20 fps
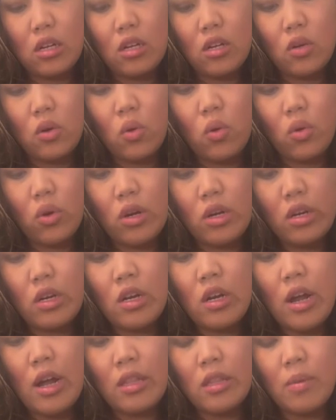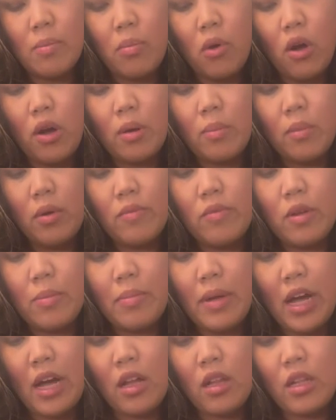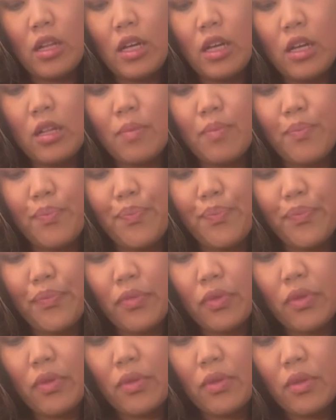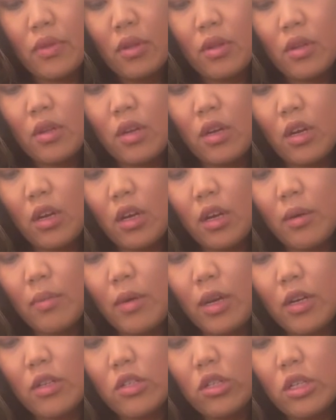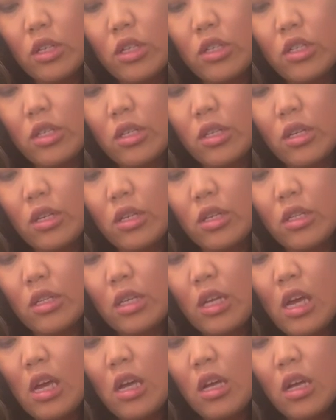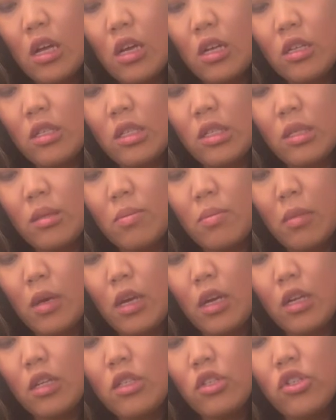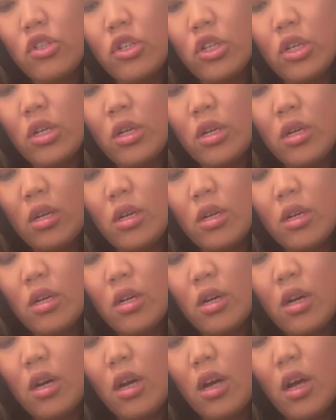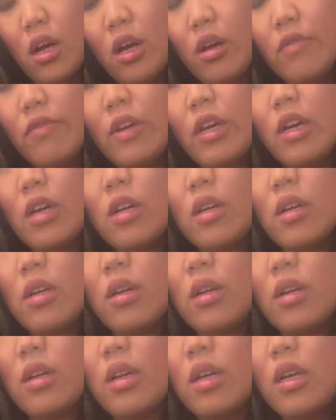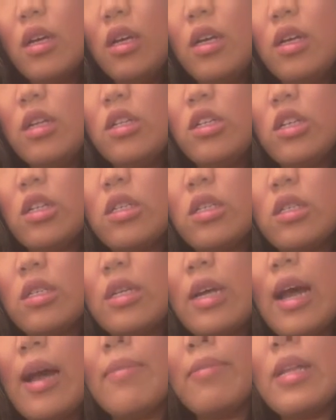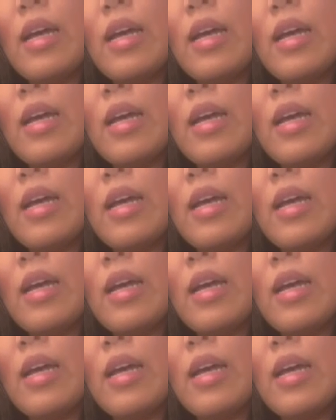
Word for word: corner at the bottom of the palette I'm actually just gonna take a smidge of it and just tap the